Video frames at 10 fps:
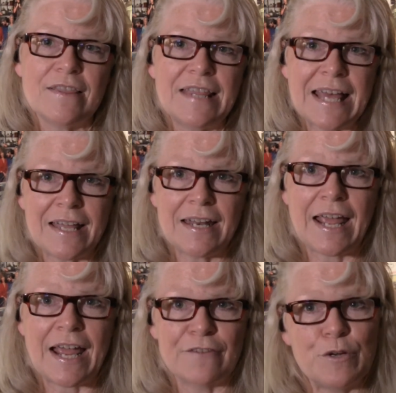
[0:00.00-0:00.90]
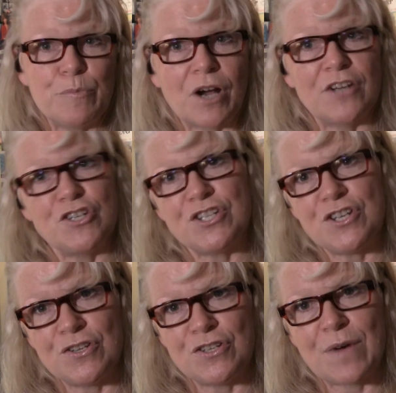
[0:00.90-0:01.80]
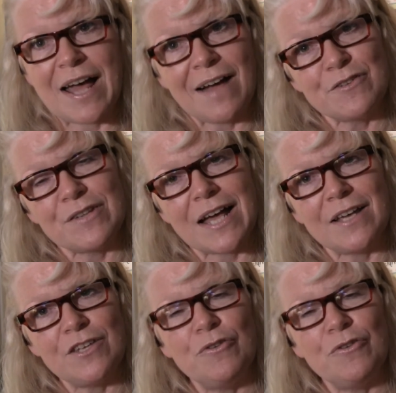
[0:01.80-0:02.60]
then every project you do after that,